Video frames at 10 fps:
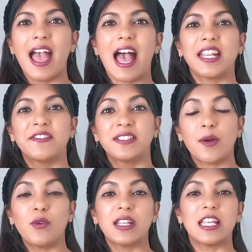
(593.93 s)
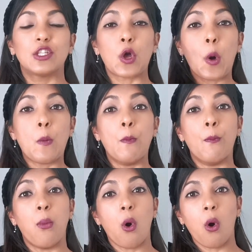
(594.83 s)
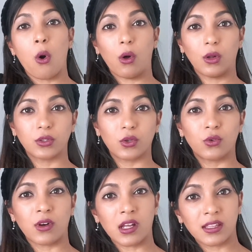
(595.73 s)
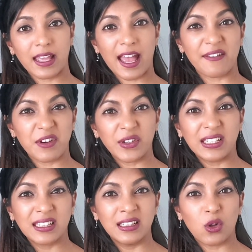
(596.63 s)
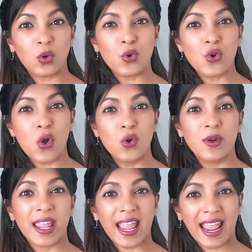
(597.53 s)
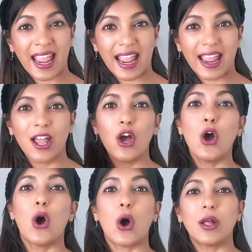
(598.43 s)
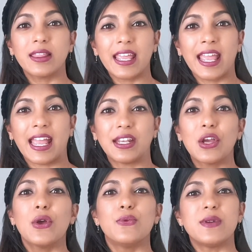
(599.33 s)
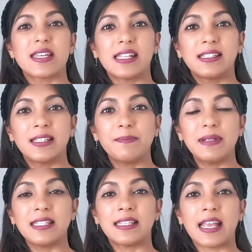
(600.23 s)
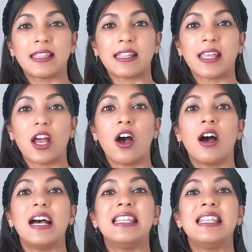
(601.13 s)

And if someone is bald, or rather they have very little or no hair, on their head, we can simply say that they are a